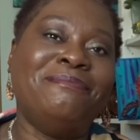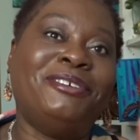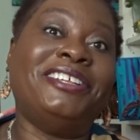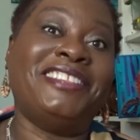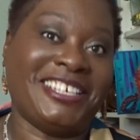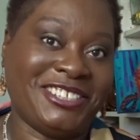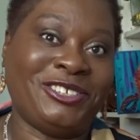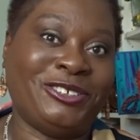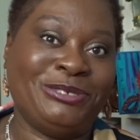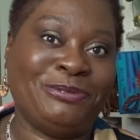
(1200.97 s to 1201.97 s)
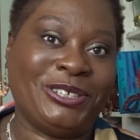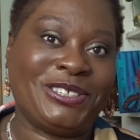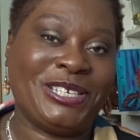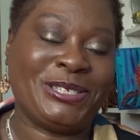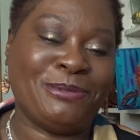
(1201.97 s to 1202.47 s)
But that's the glossy box
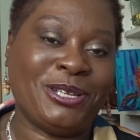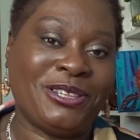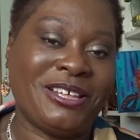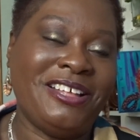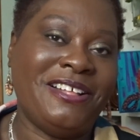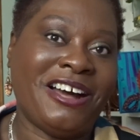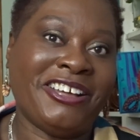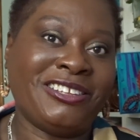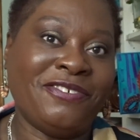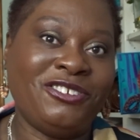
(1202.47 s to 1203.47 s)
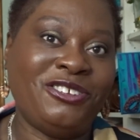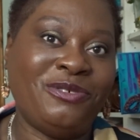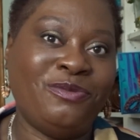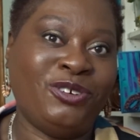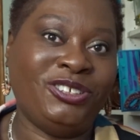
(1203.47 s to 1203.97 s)
this month. I'd love to know
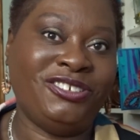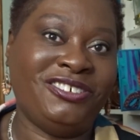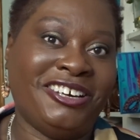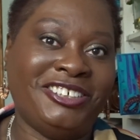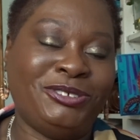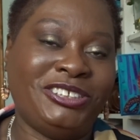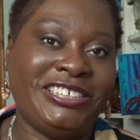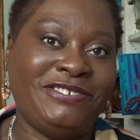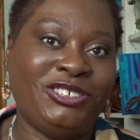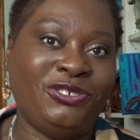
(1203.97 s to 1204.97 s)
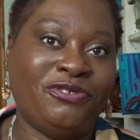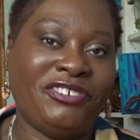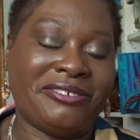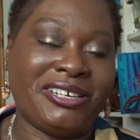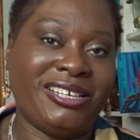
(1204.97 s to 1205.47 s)
what you guys received in your
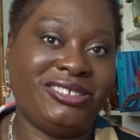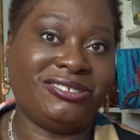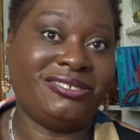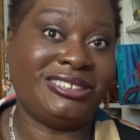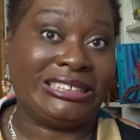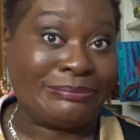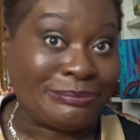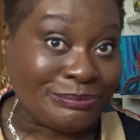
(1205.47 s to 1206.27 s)
variations.